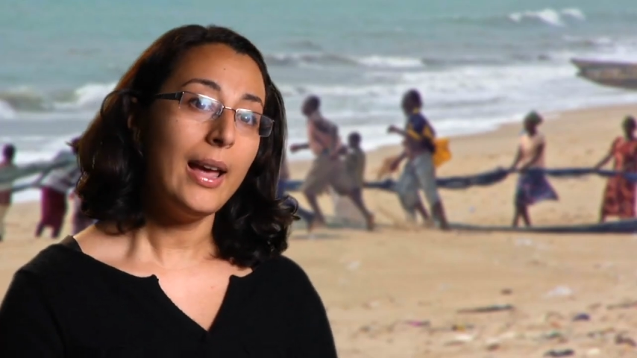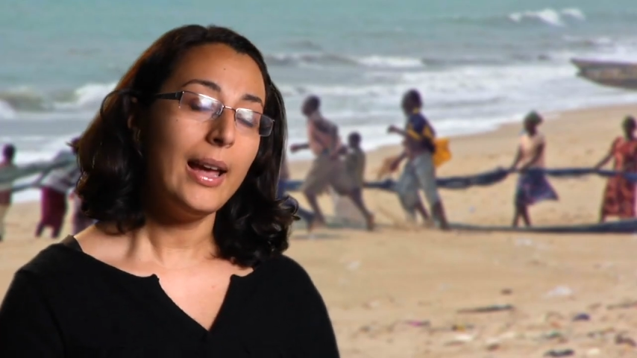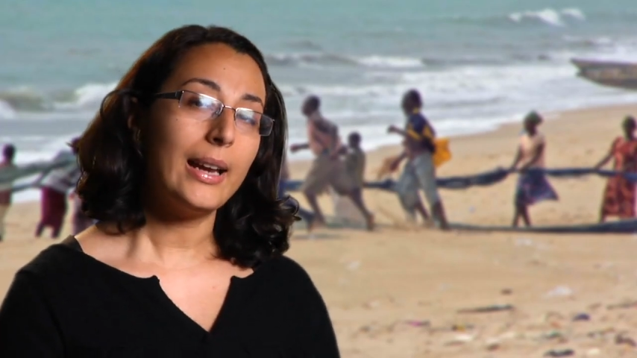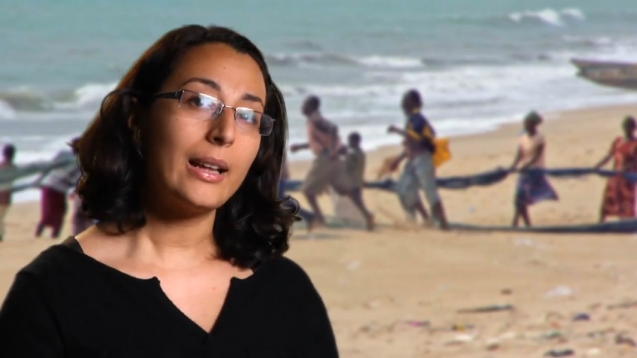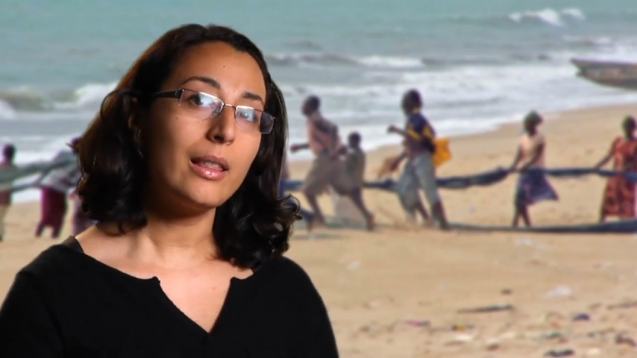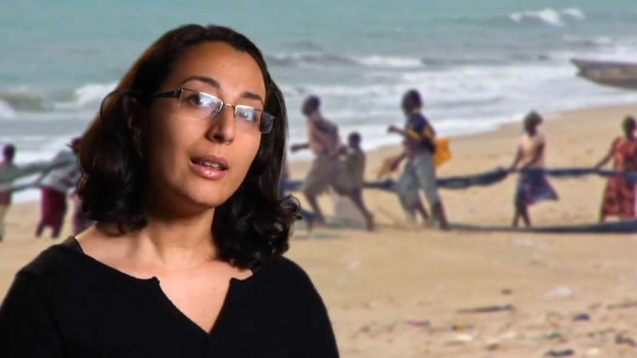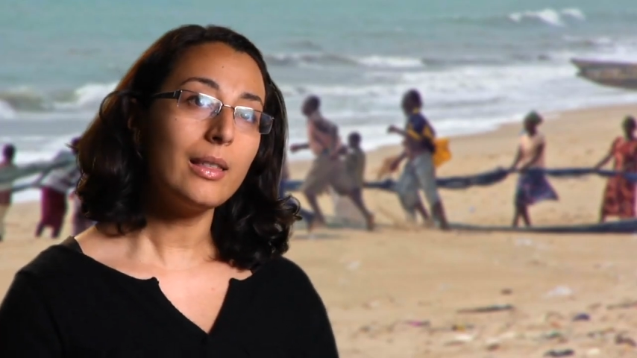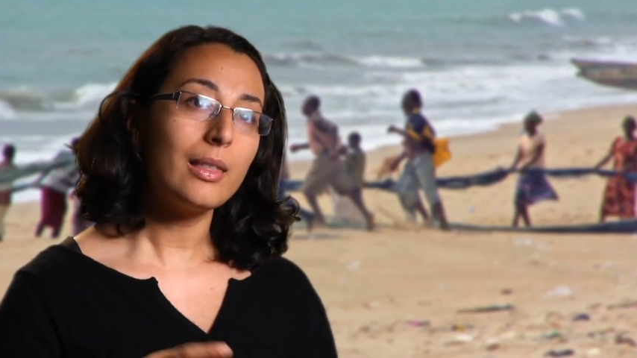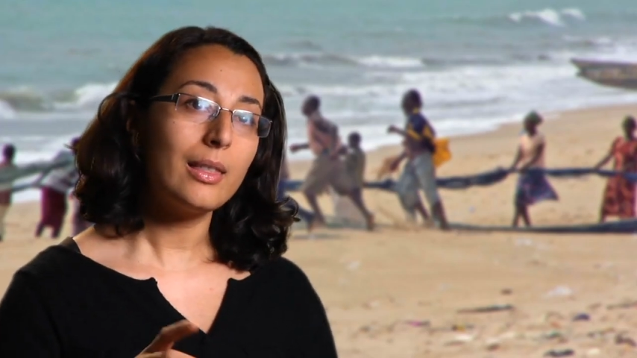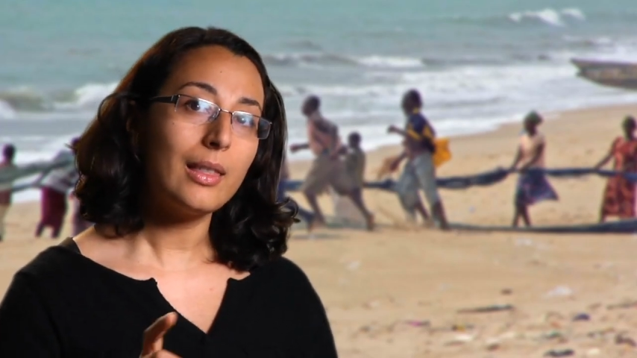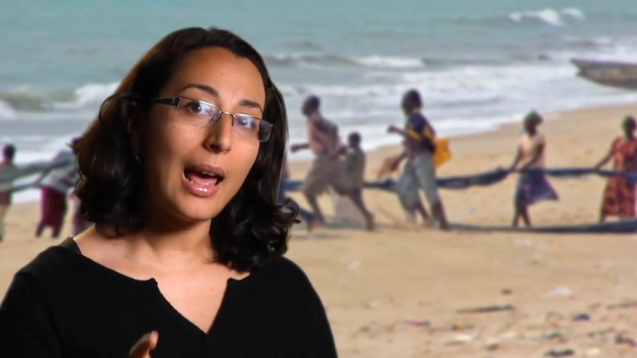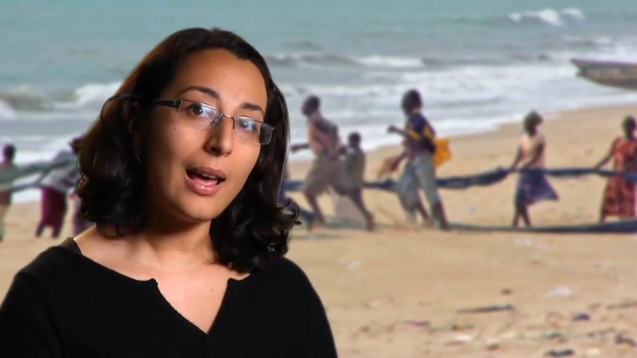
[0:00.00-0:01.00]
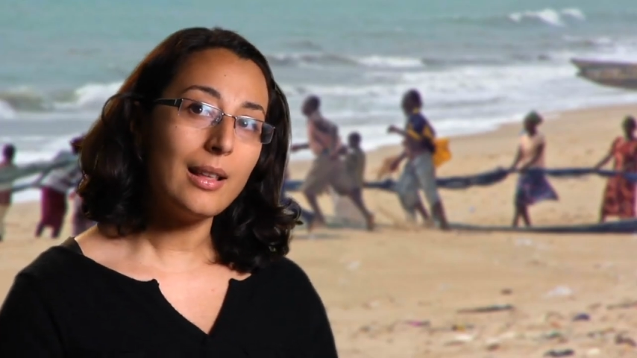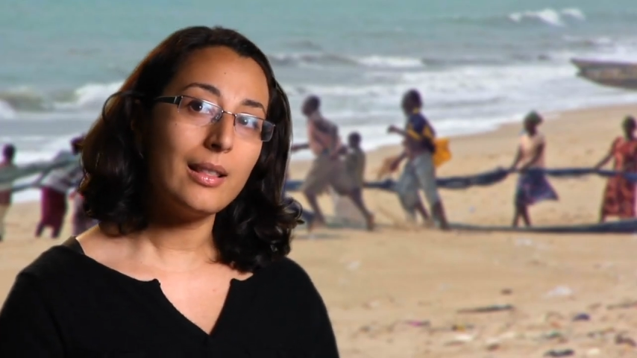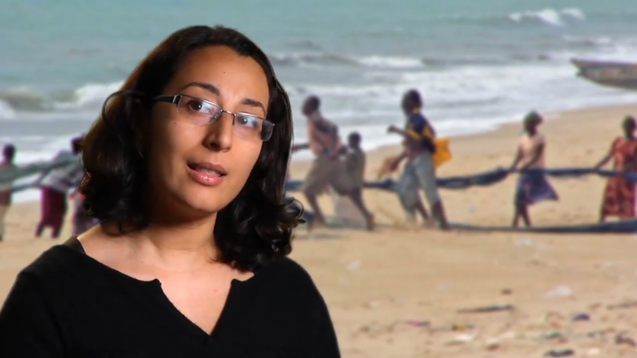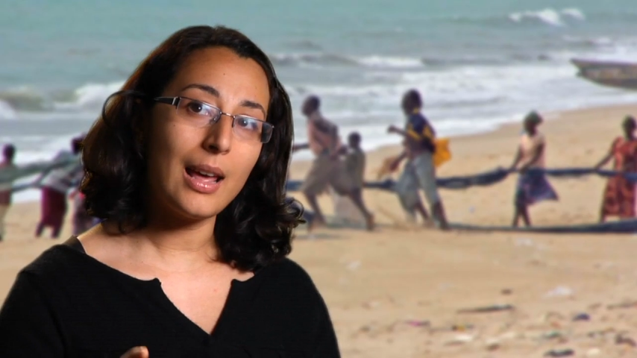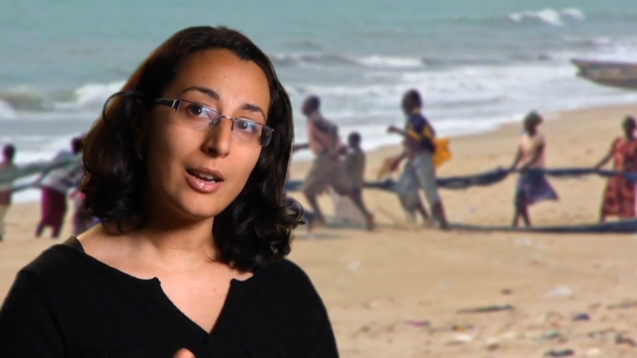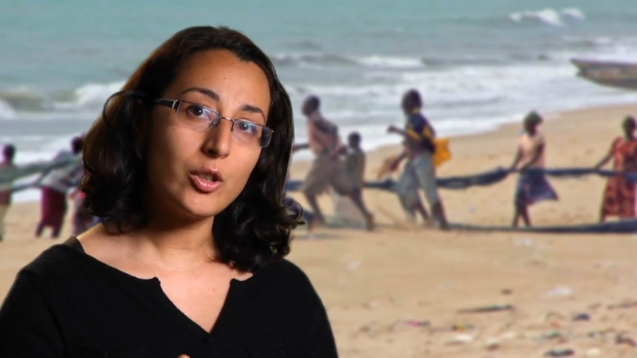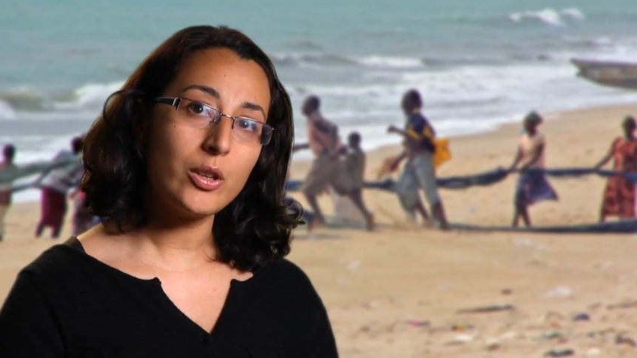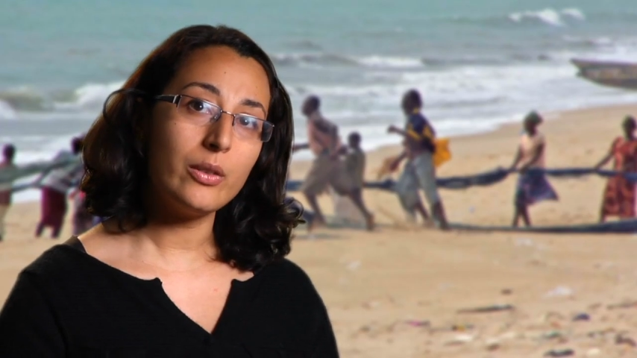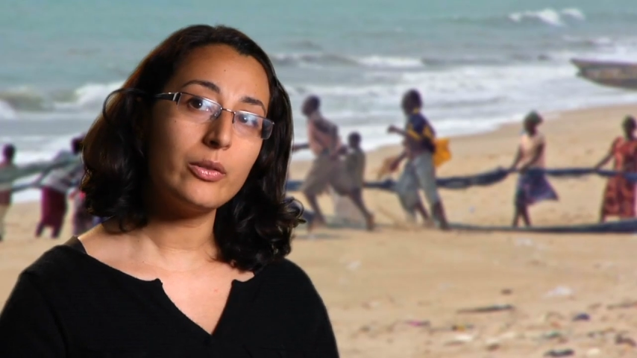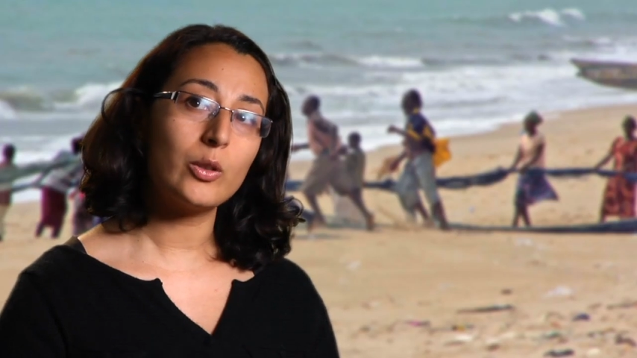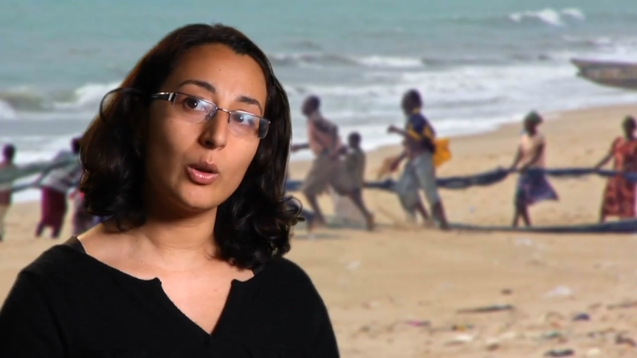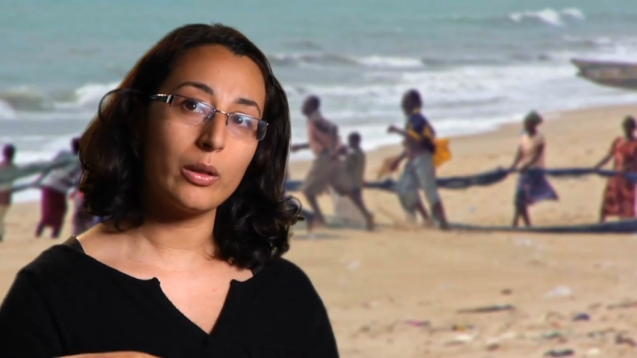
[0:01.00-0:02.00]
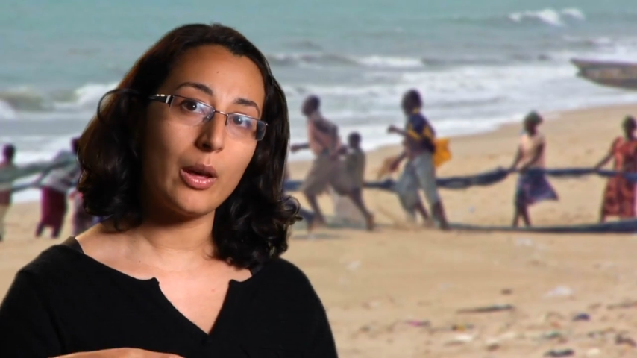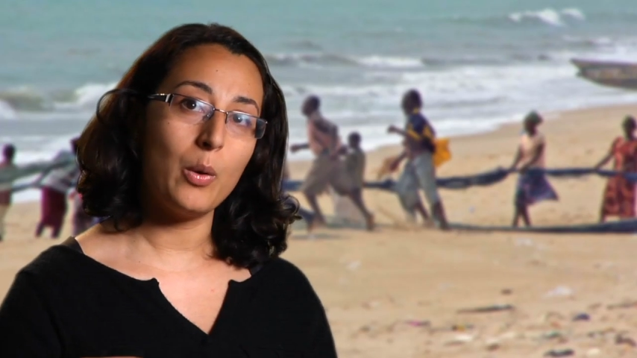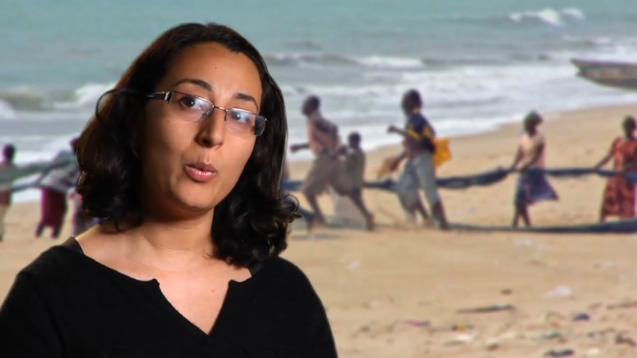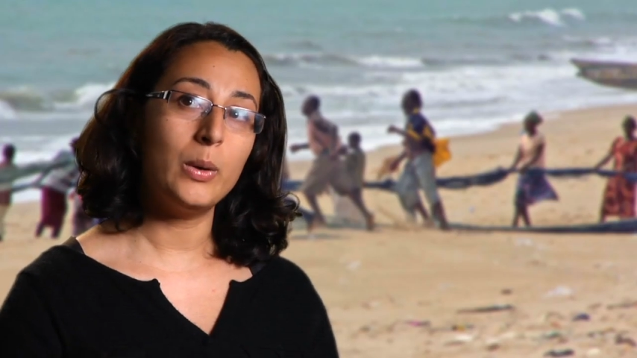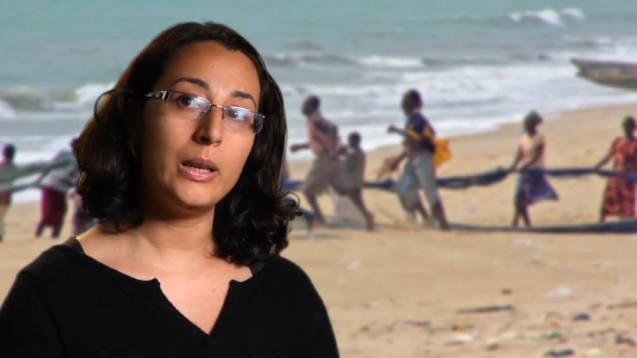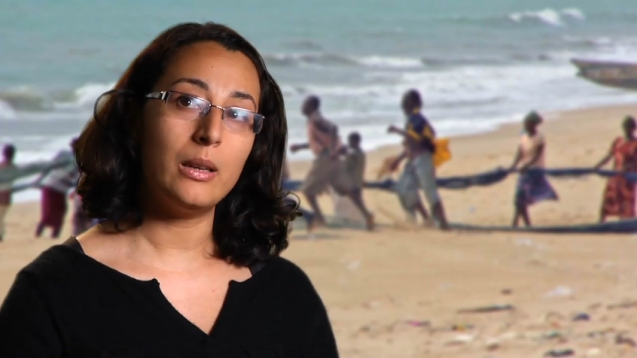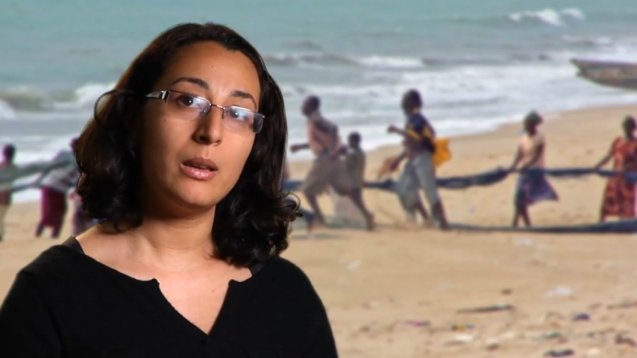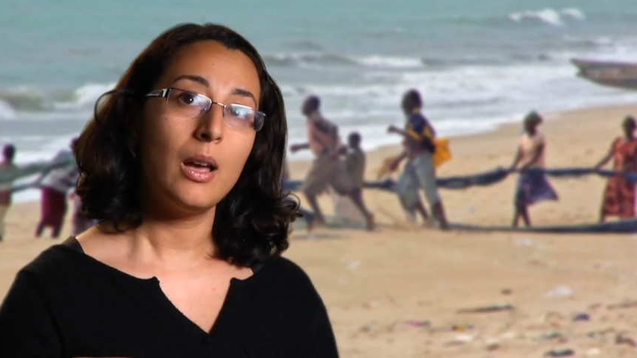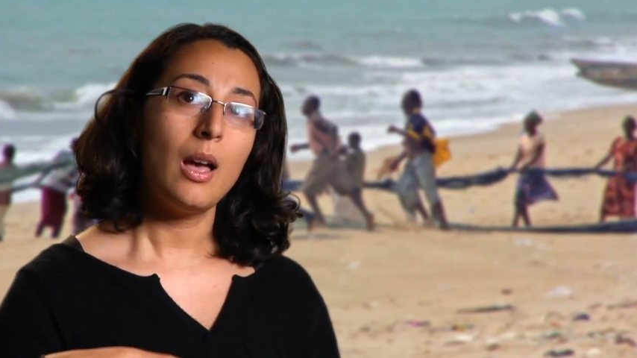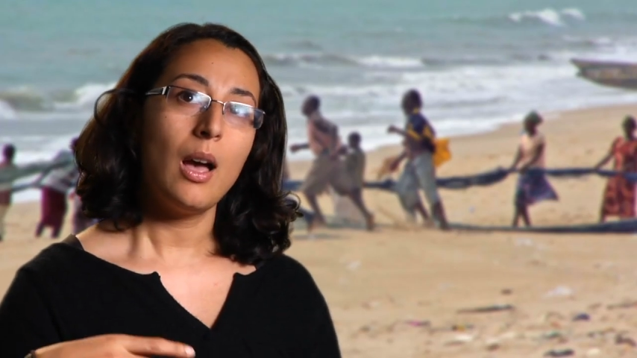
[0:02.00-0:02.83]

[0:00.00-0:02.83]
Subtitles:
And I think that shift, although we